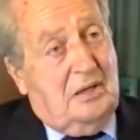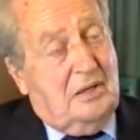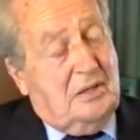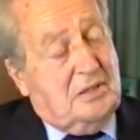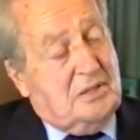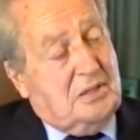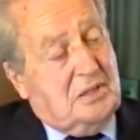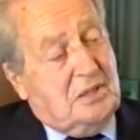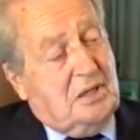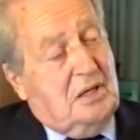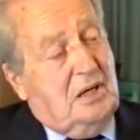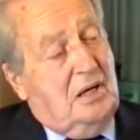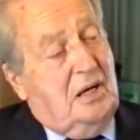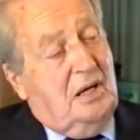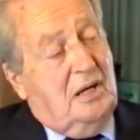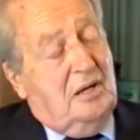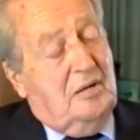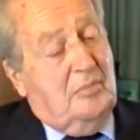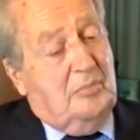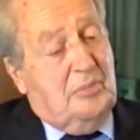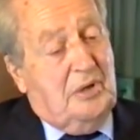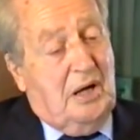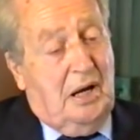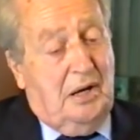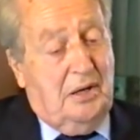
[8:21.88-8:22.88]
cigar and
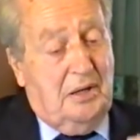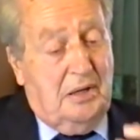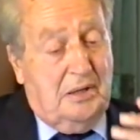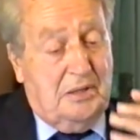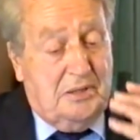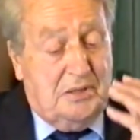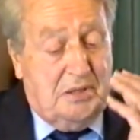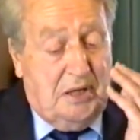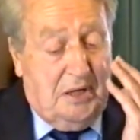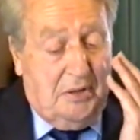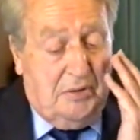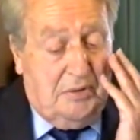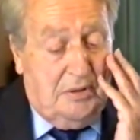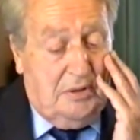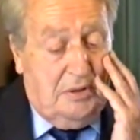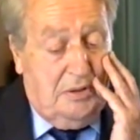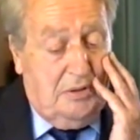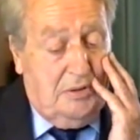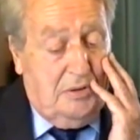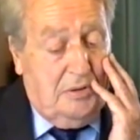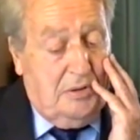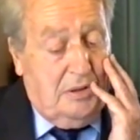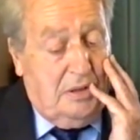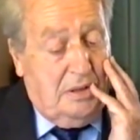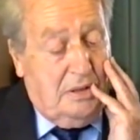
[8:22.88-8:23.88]
a brandy, etc.
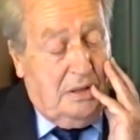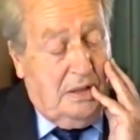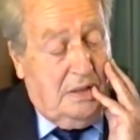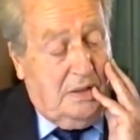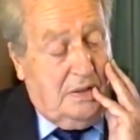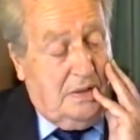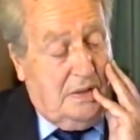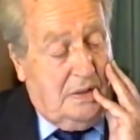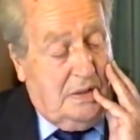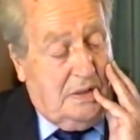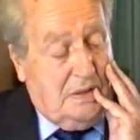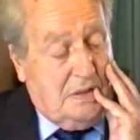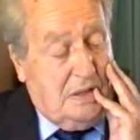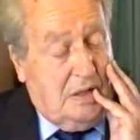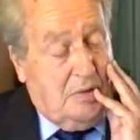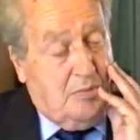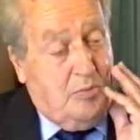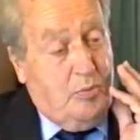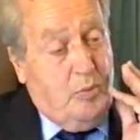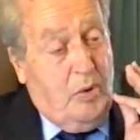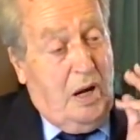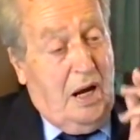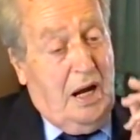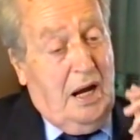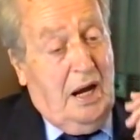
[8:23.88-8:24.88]
And he said,
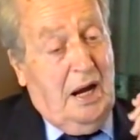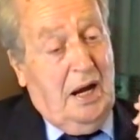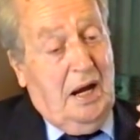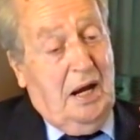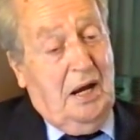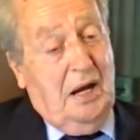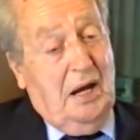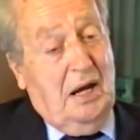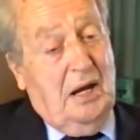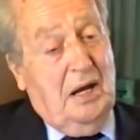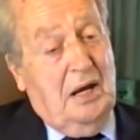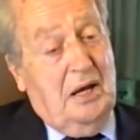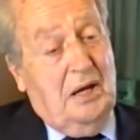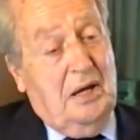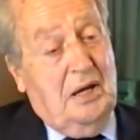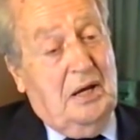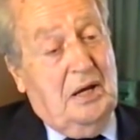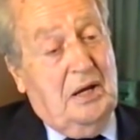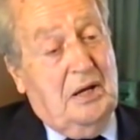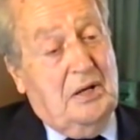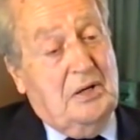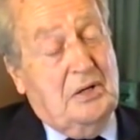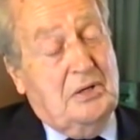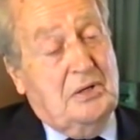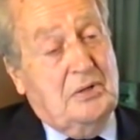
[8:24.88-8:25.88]
"Why
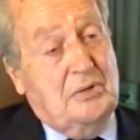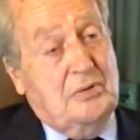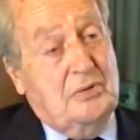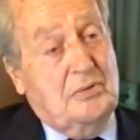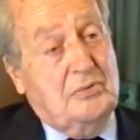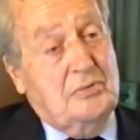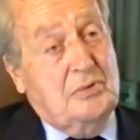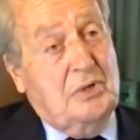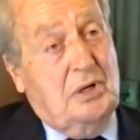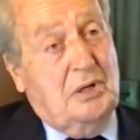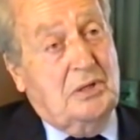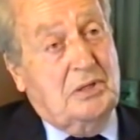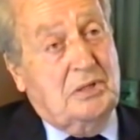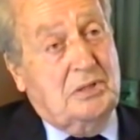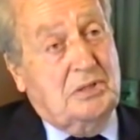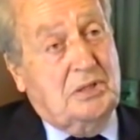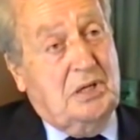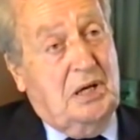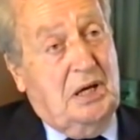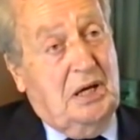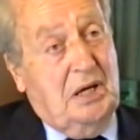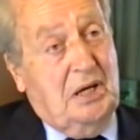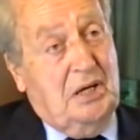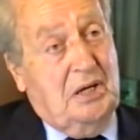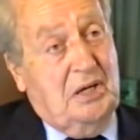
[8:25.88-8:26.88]
do you not
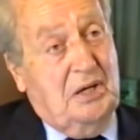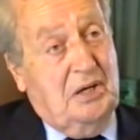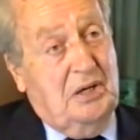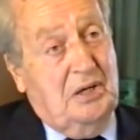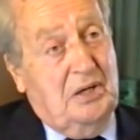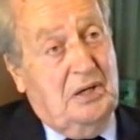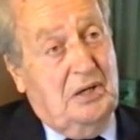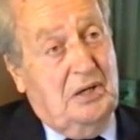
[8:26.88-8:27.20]
take